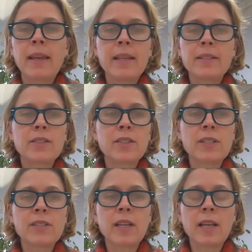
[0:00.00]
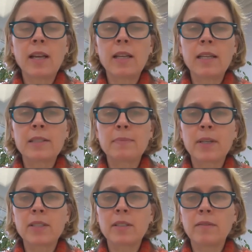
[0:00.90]
It's just an
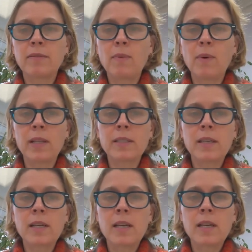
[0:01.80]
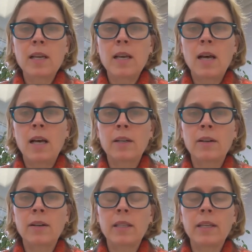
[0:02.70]
expression of what
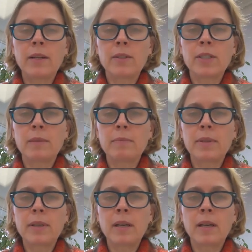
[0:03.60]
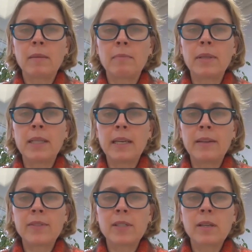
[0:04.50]
current leadership
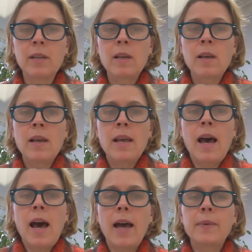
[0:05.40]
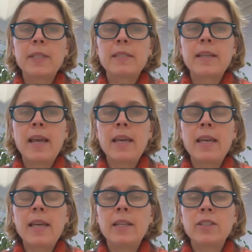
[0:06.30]
believes. I would say
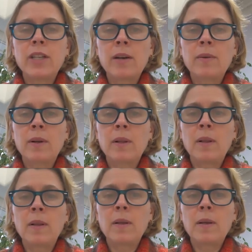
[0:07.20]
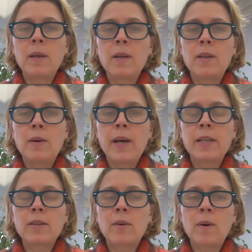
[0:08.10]
in general,
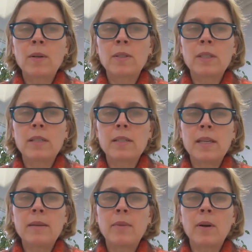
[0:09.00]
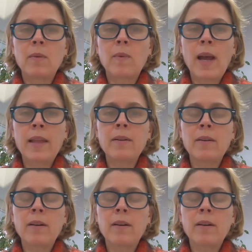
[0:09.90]
US courts seem rather